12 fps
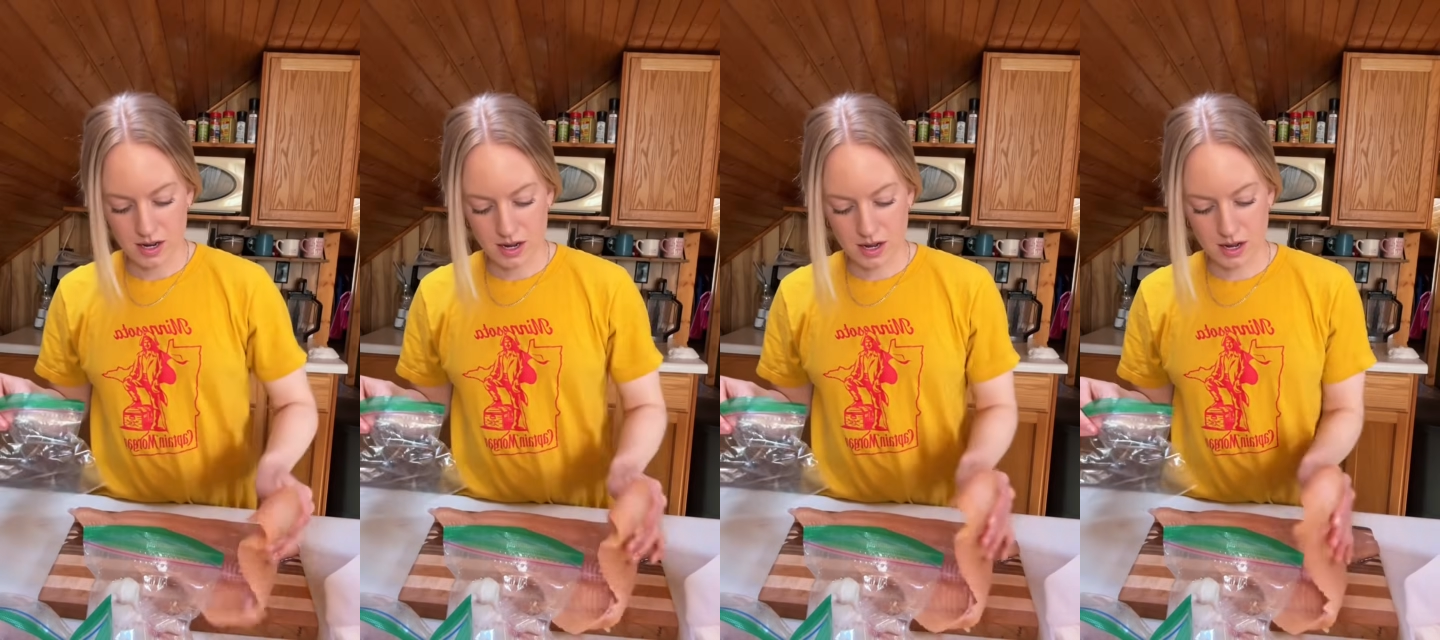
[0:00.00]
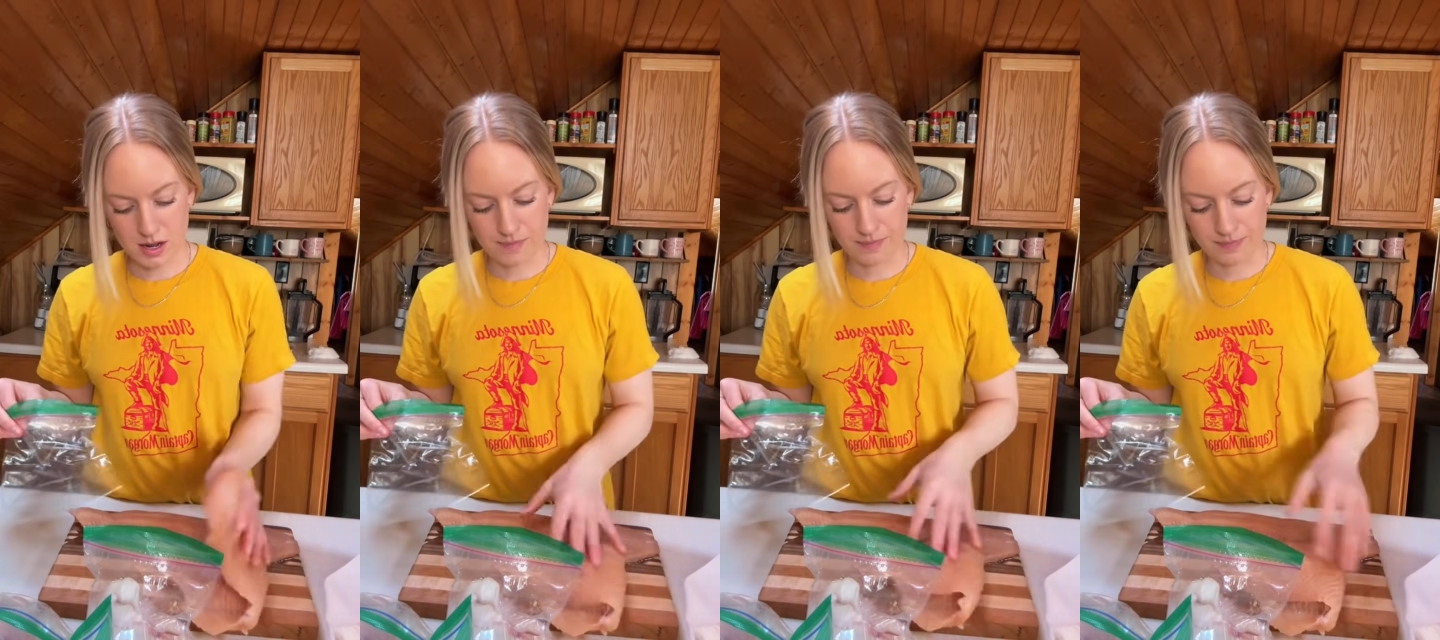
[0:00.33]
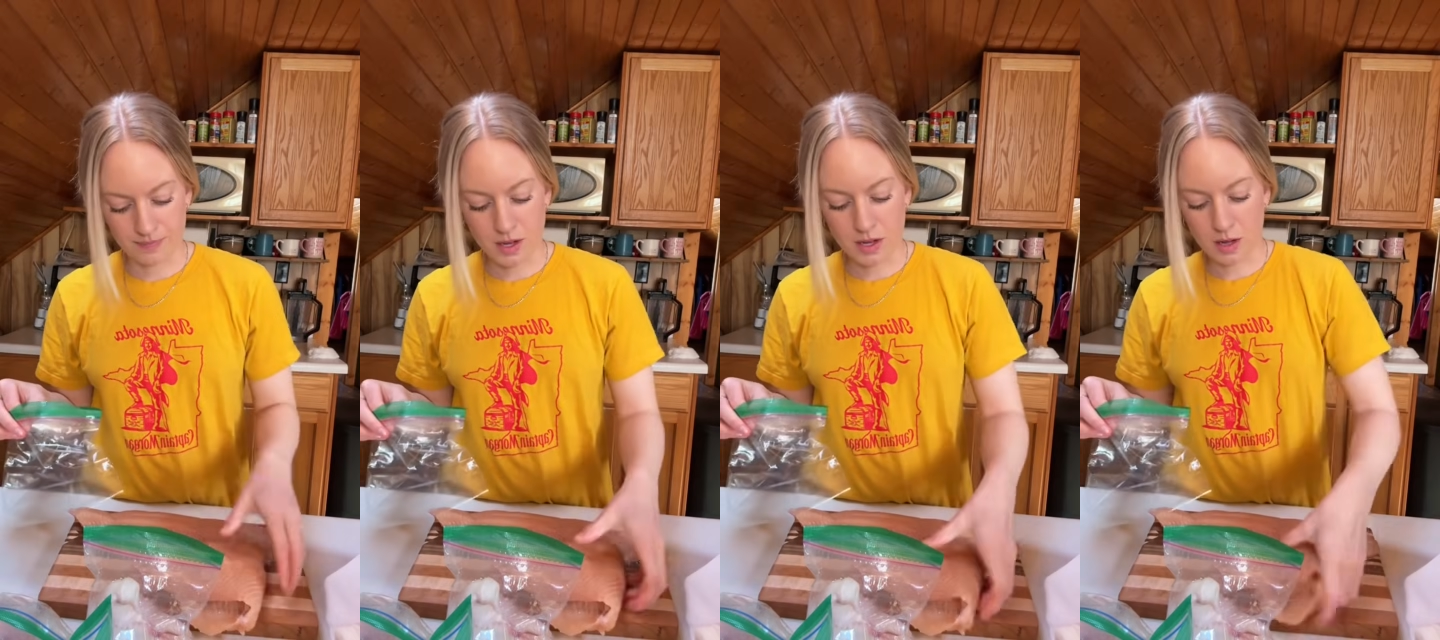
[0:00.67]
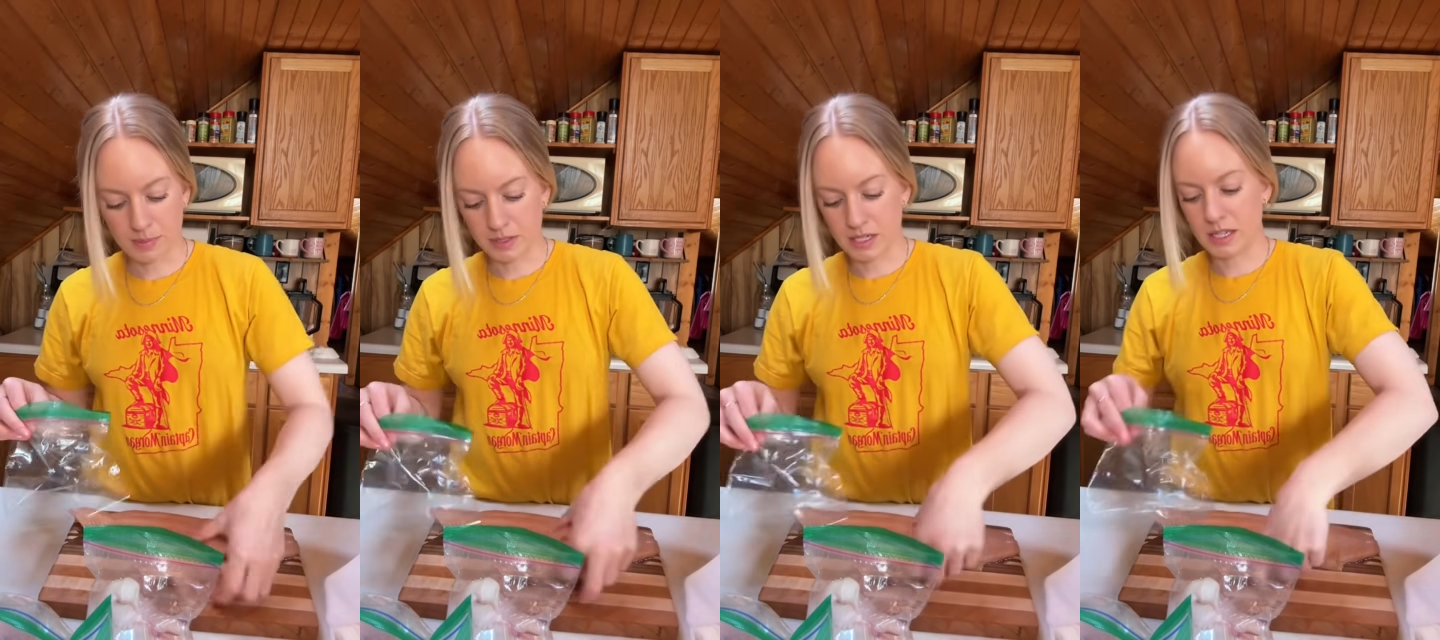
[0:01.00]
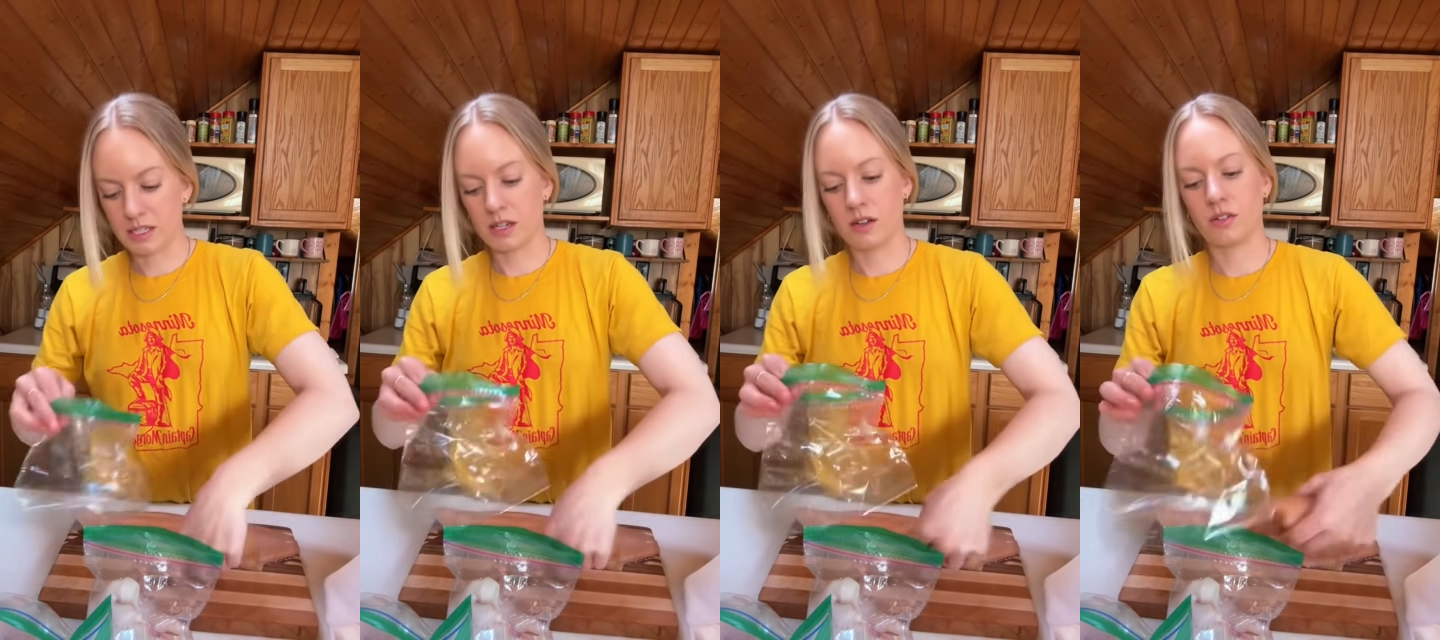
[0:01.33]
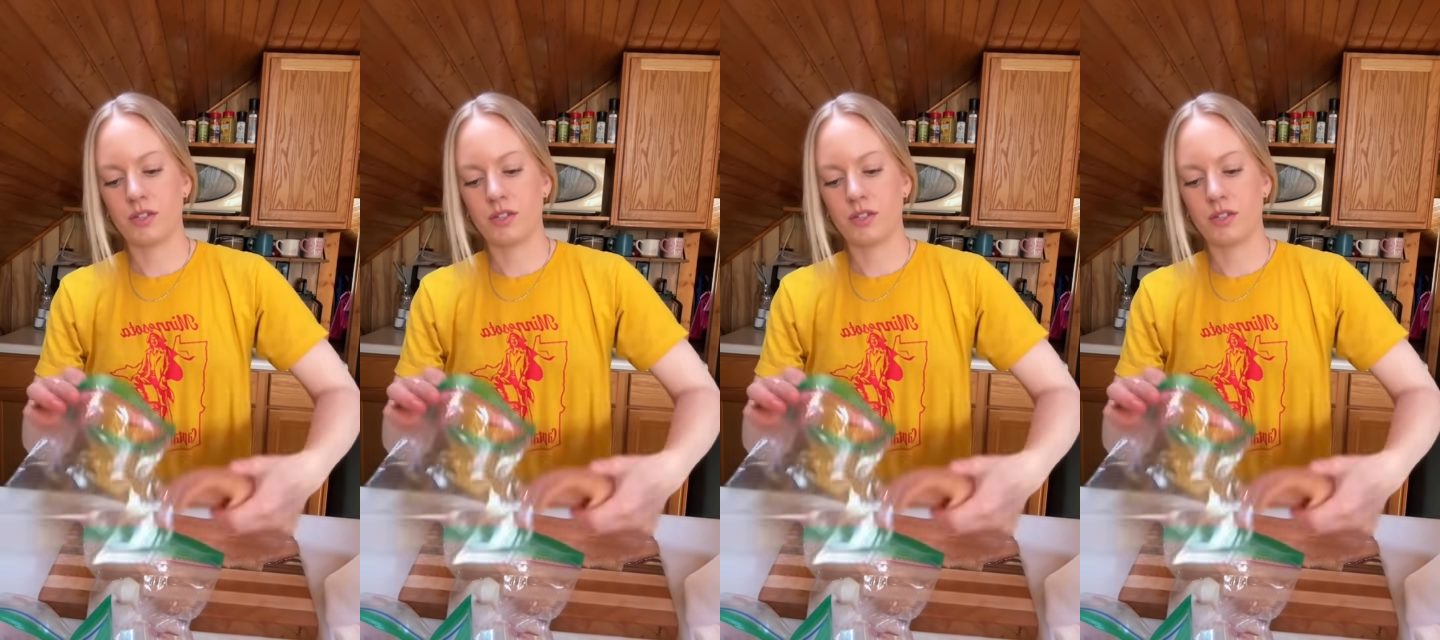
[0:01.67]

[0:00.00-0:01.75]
a couple days ago.